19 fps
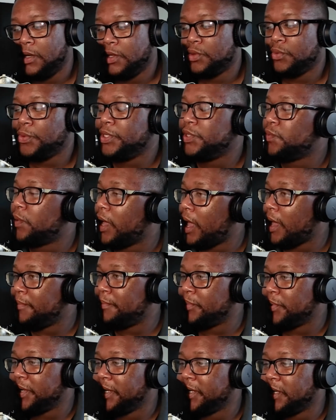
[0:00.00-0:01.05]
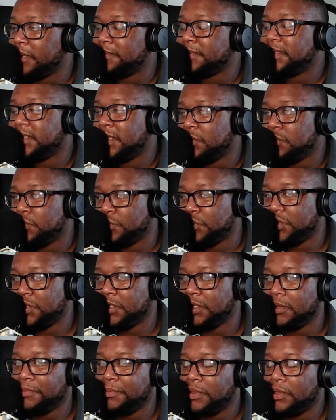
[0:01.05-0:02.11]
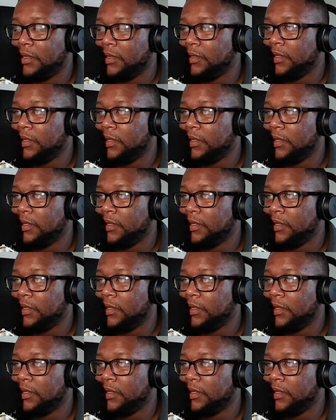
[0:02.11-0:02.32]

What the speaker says: The reason why I bring up censorship